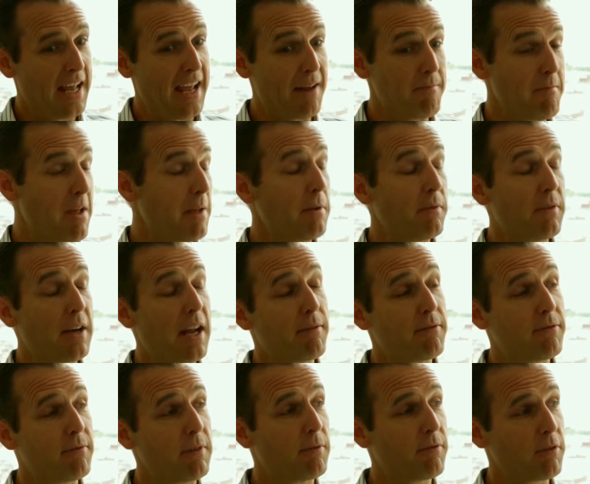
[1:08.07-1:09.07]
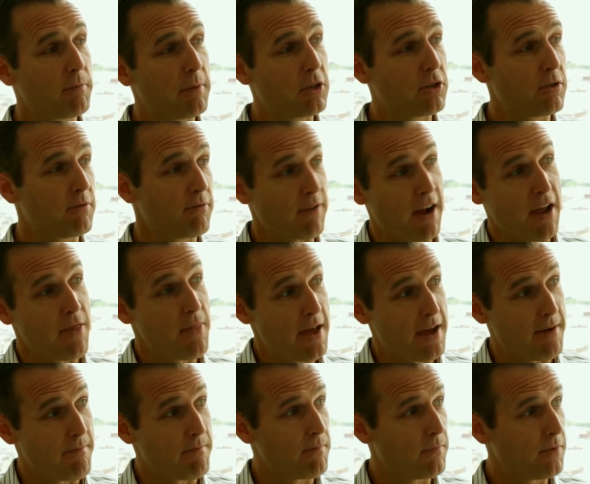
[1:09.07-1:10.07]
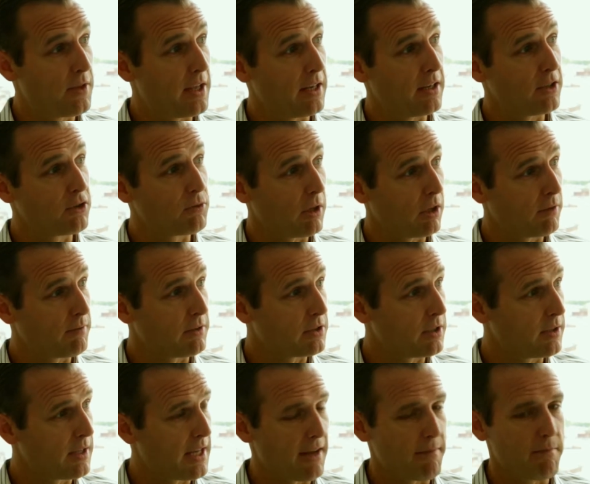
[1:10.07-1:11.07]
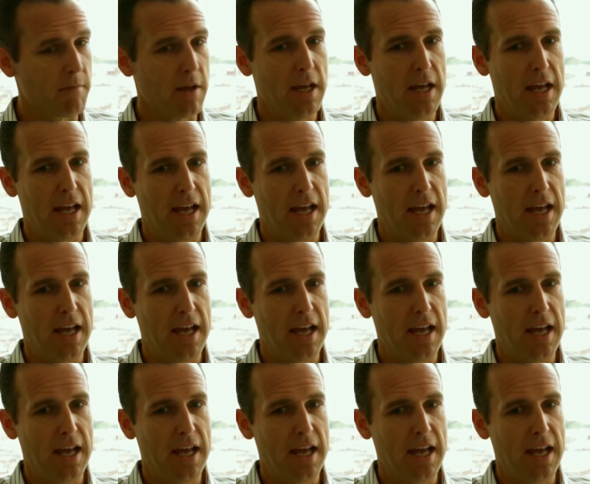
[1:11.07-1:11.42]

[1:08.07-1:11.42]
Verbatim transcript: and maybe even have information find them that is relevant to them.